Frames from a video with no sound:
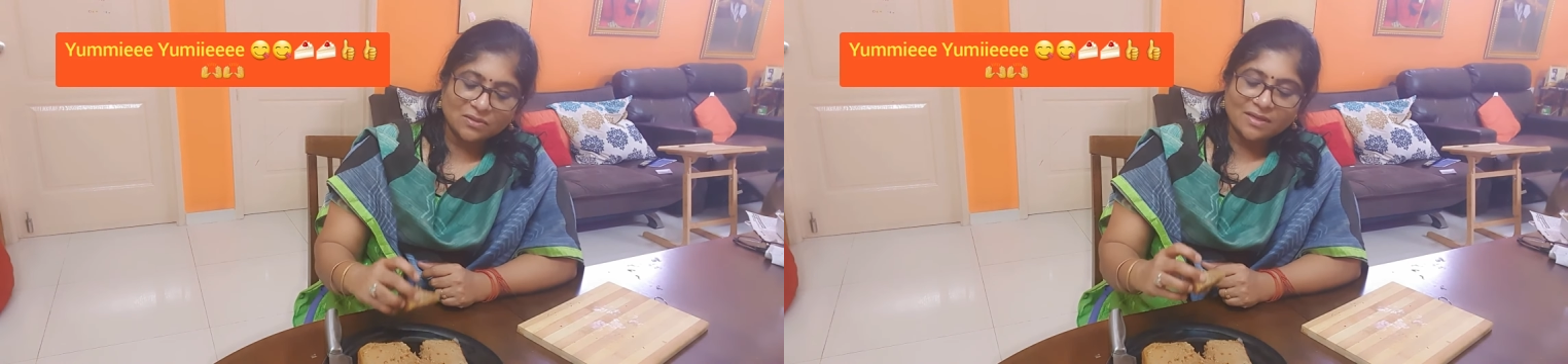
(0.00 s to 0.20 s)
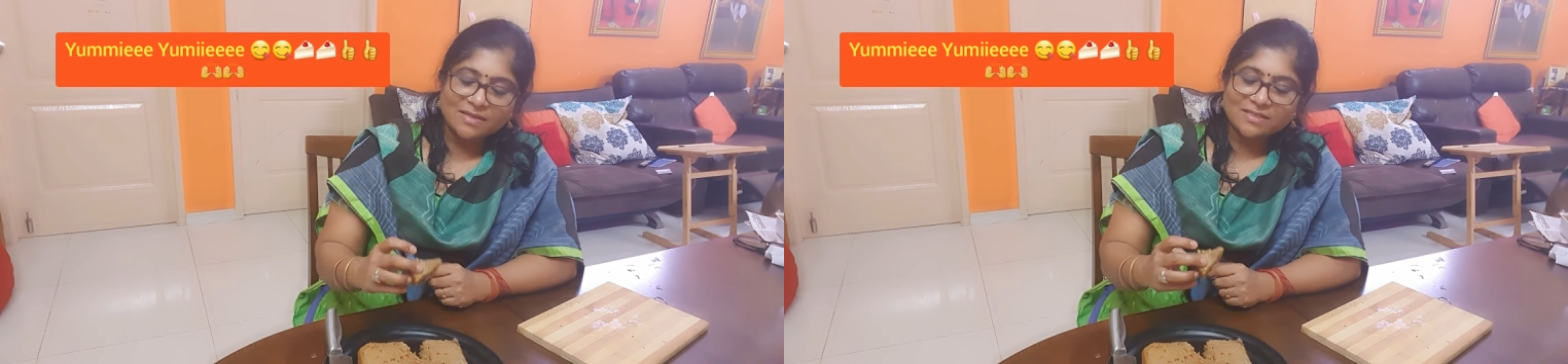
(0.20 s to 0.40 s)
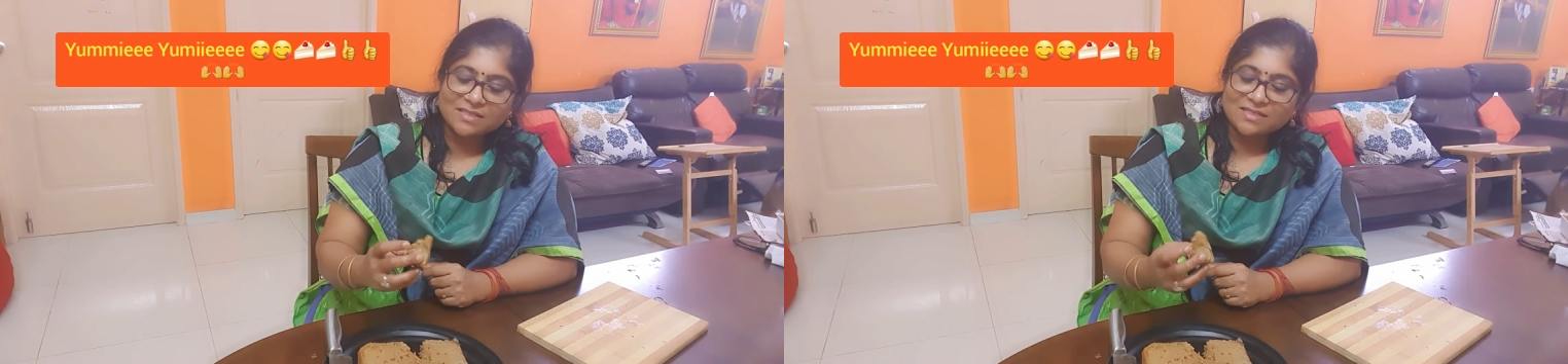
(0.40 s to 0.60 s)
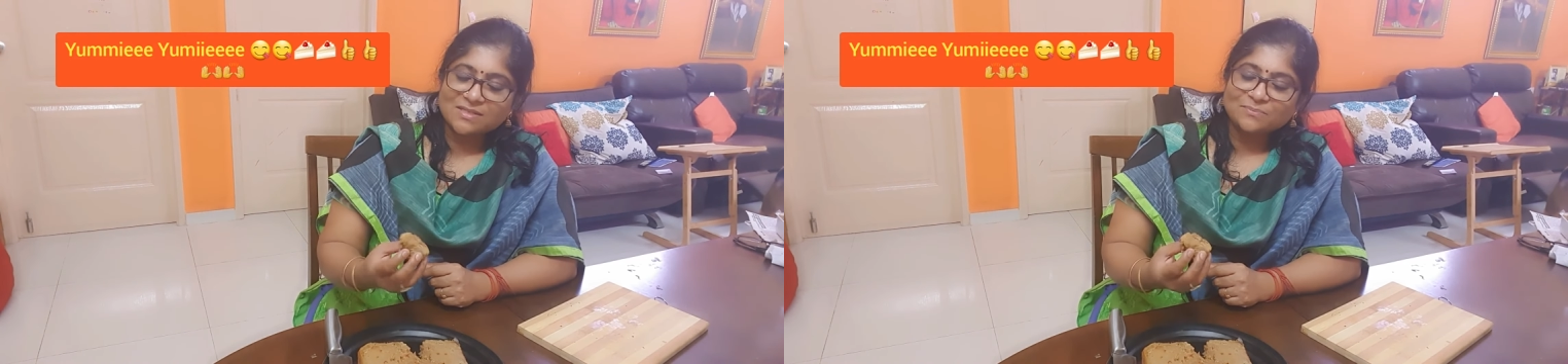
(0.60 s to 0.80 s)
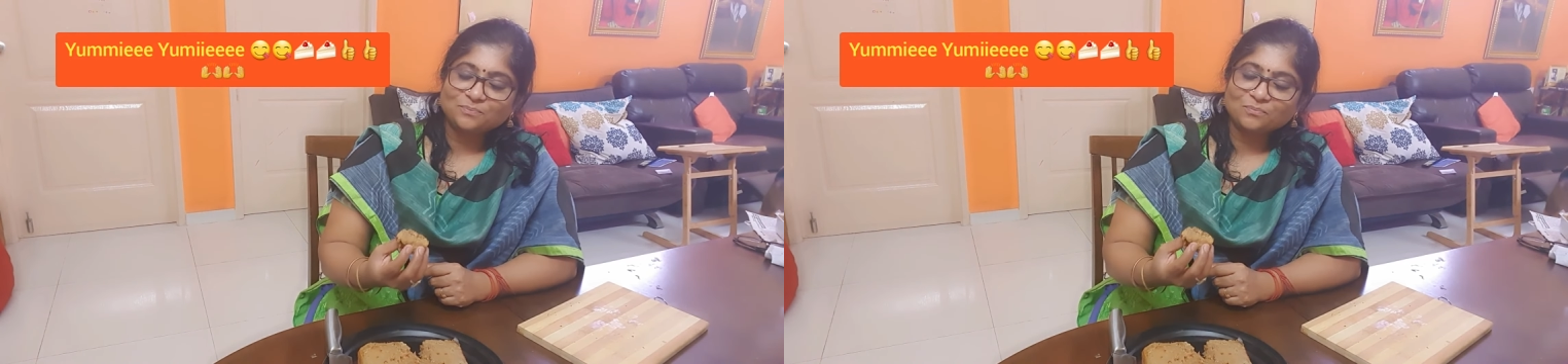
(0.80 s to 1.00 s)
Yes,
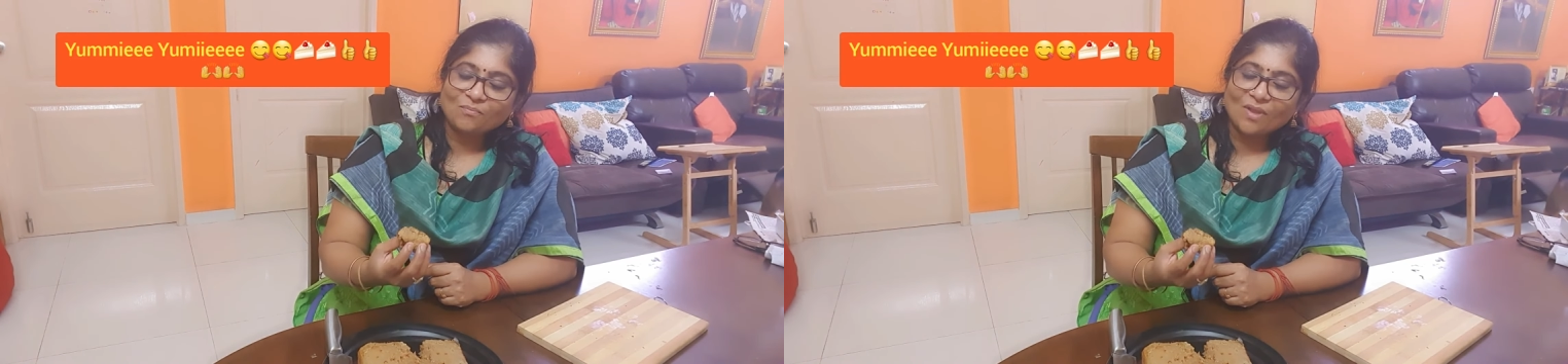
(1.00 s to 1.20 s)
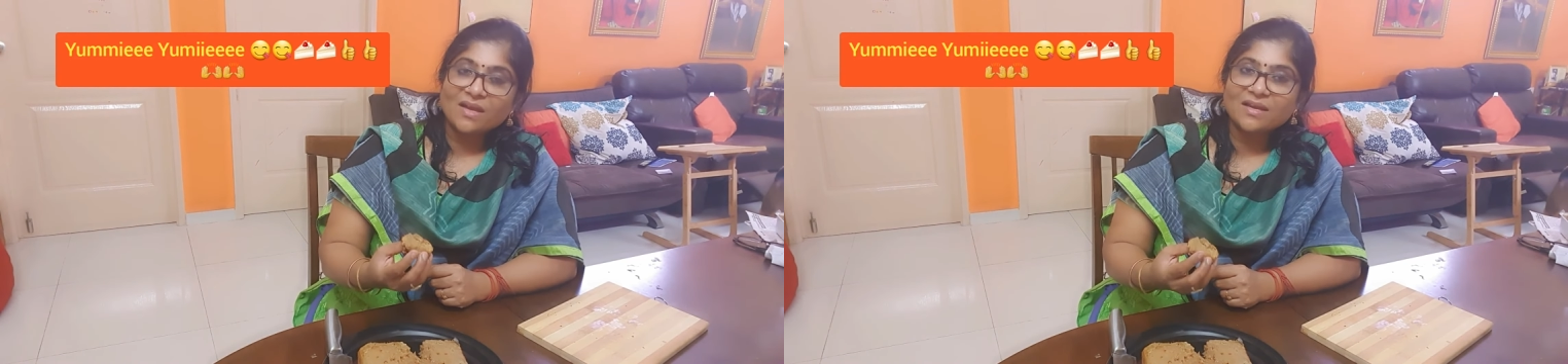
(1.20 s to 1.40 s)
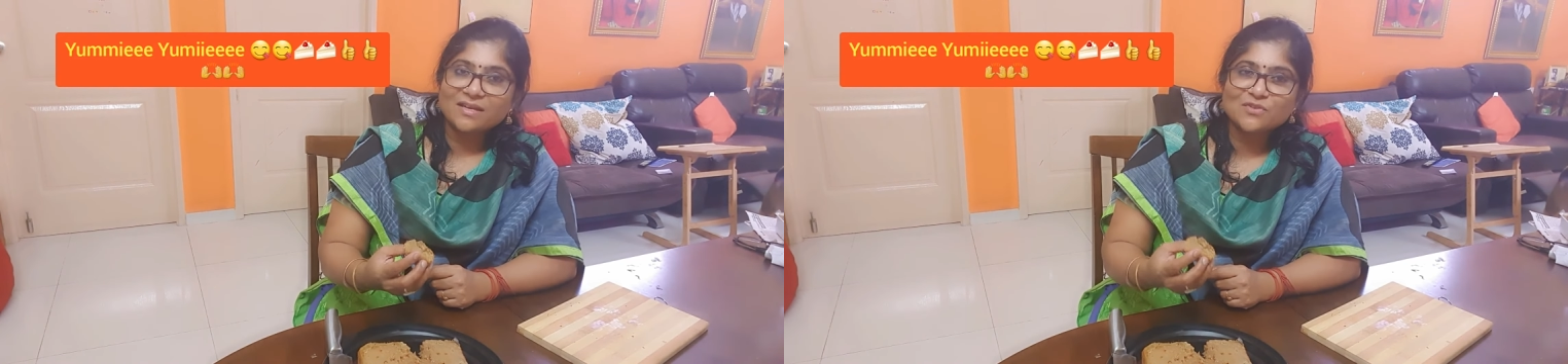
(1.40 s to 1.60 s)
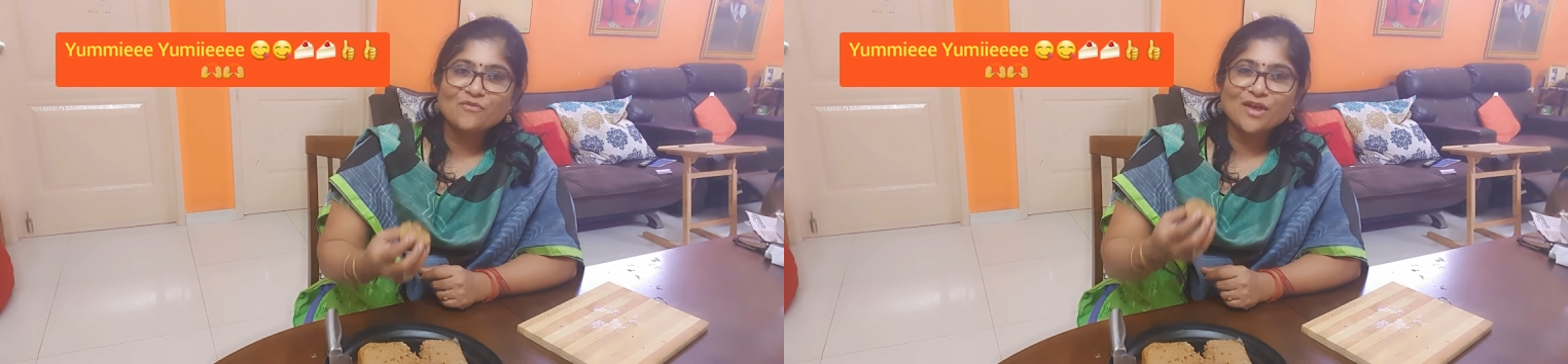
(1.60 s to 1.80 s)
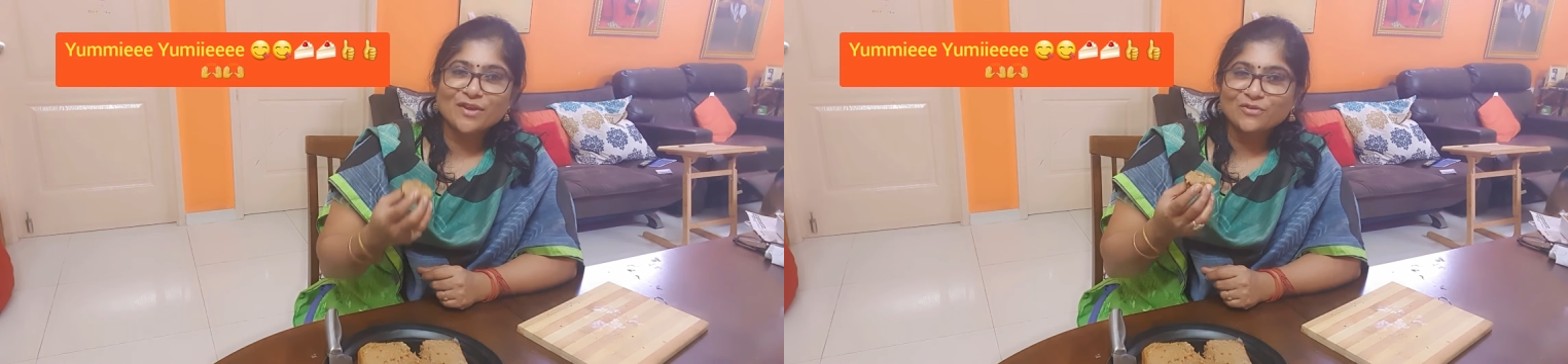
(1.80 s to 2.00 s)
it has a
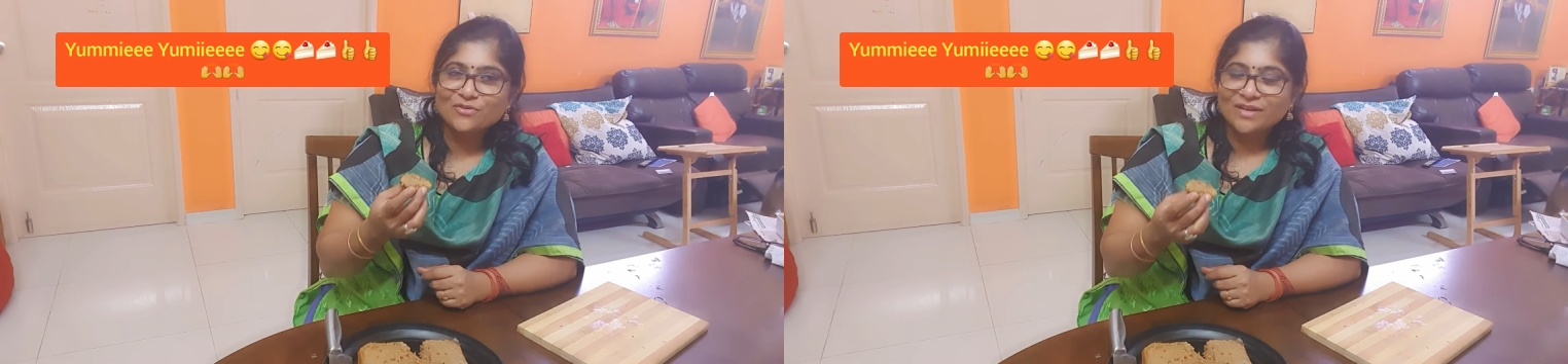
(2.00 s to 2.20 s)
very good